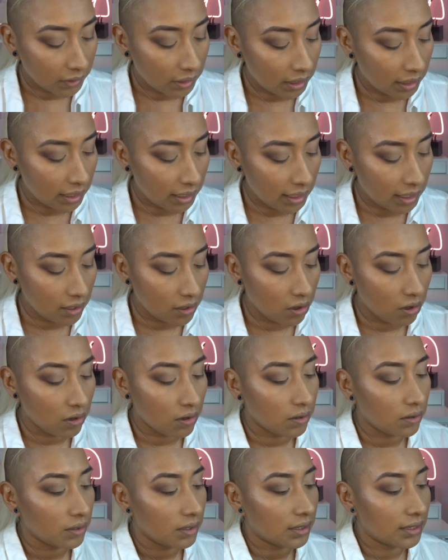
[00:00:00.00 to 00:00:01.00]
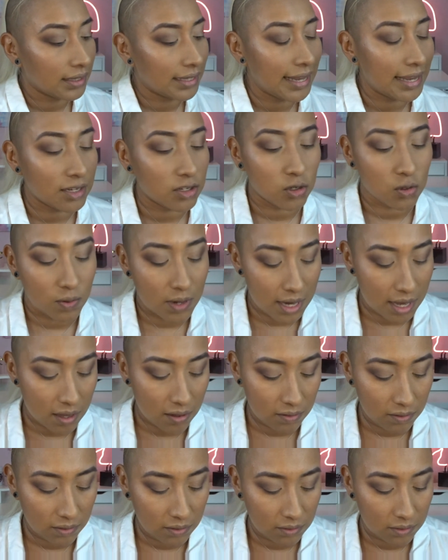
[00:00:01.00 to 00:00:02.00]
Again, all natural,
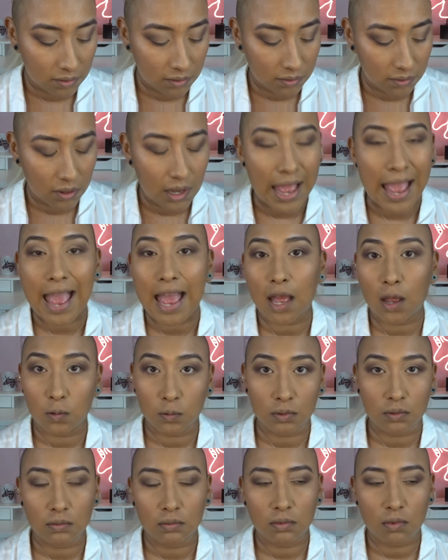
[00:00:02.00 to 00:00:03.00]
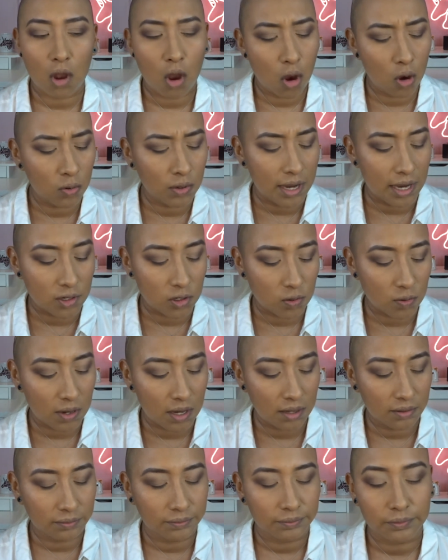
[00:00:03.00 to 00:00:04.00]
all natural,